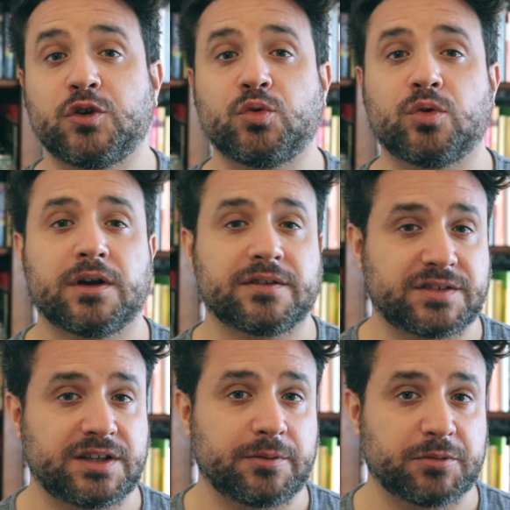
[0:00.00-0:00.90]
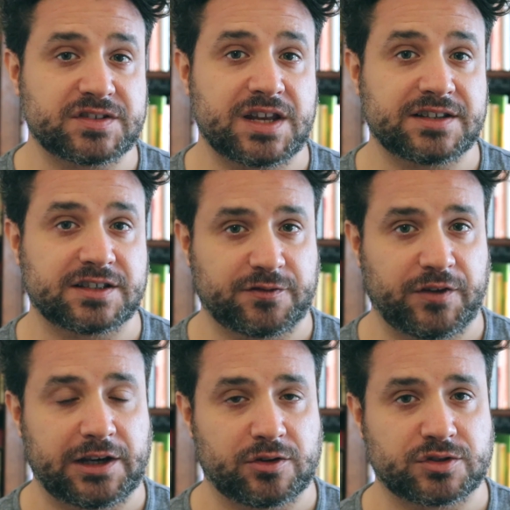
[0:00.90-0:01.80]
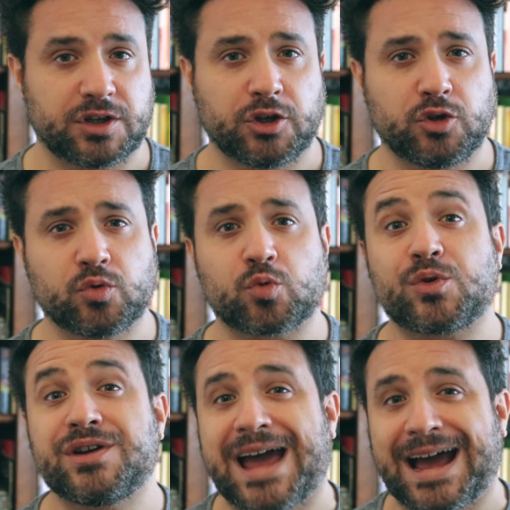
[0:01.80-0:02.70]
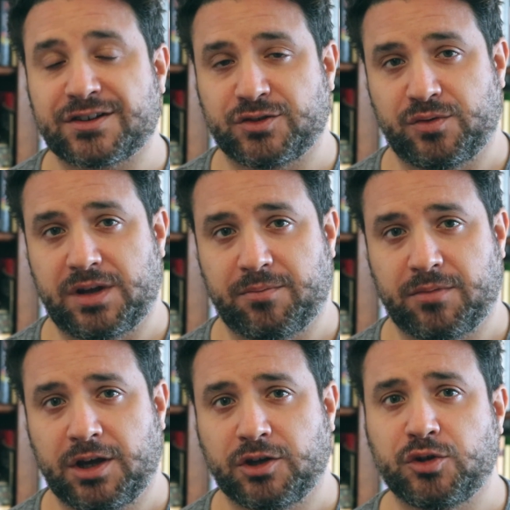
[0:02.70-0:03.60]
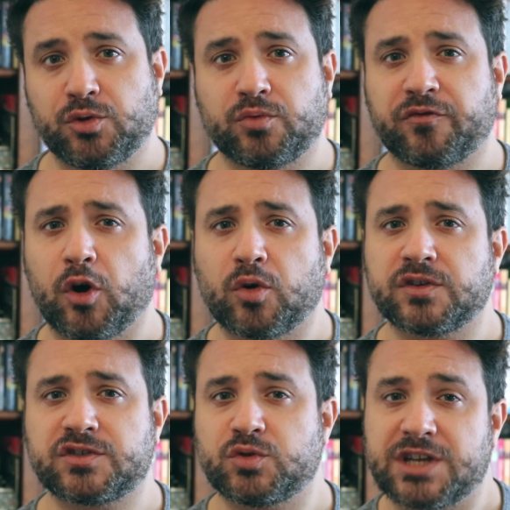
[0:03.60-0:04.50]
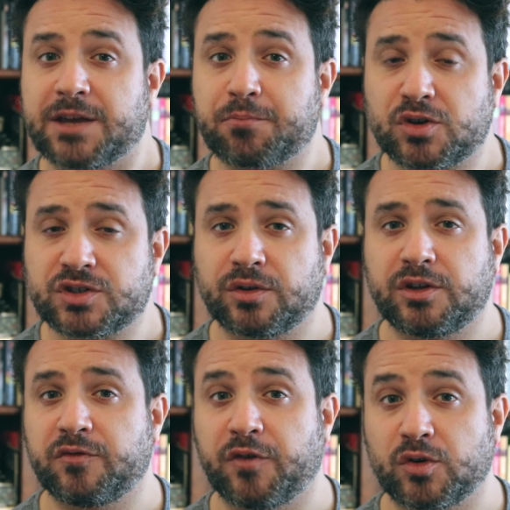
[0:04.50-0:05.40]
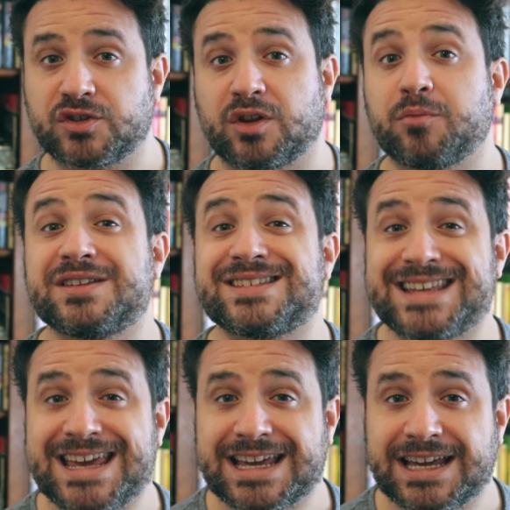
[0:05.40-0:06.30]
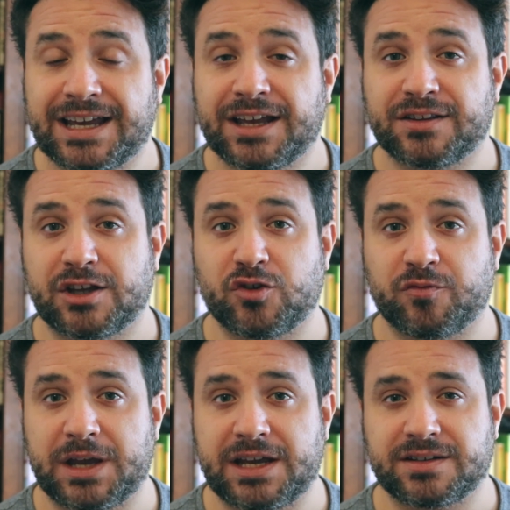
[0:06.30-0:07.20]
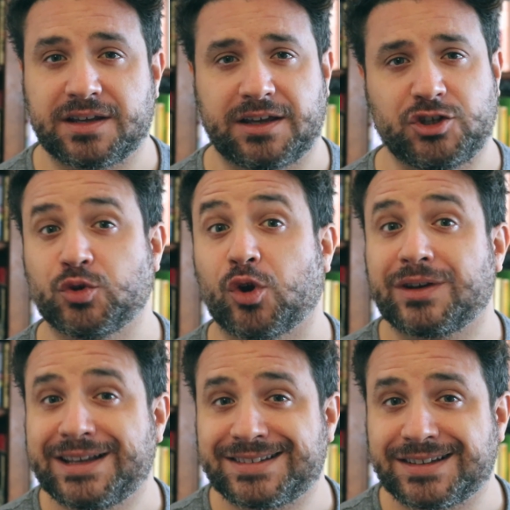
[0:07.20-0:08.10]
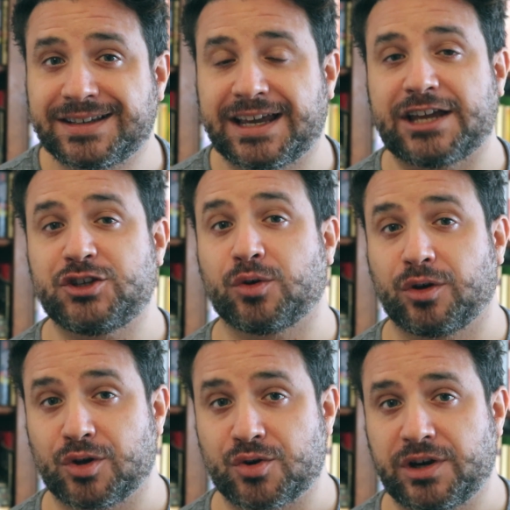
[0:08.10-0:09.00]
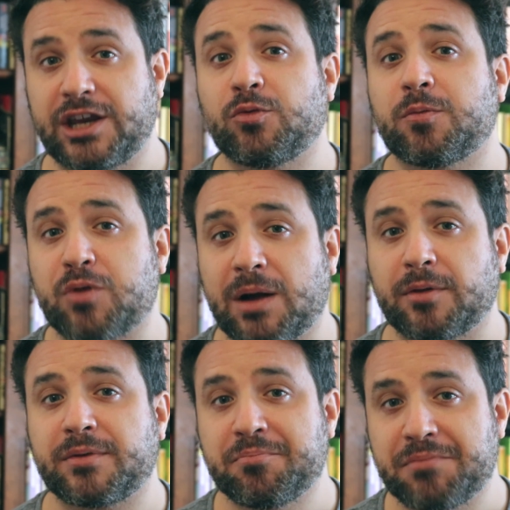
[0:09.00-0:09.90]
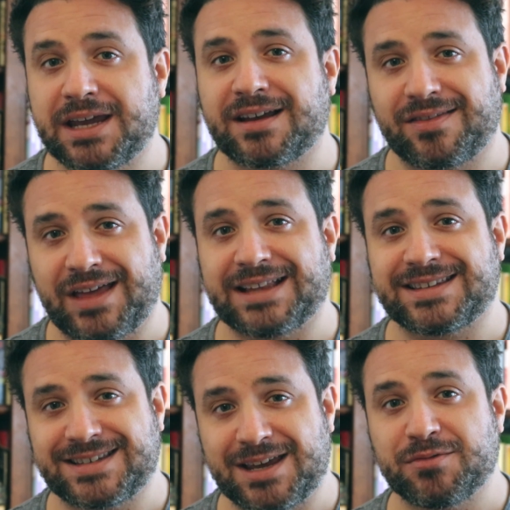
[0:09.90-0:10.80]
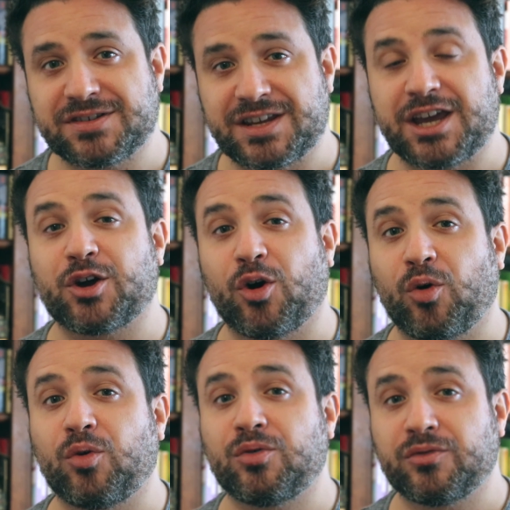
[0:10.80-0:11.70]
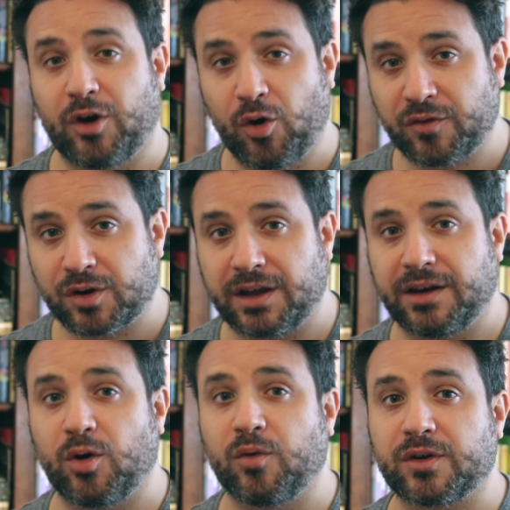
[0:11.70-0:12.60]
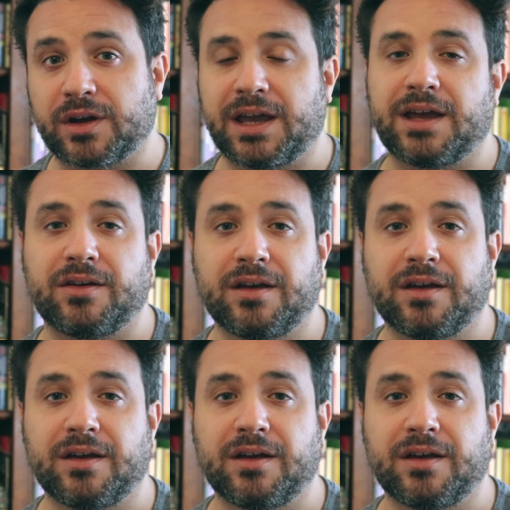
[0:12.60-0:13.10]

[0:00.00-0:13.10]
you see mistakes as failures, you react to them. You focus, you take it personally, you focus on the mistake that you've made, you don't listen and you don't learn. And you will probably make that same mistake over and over again.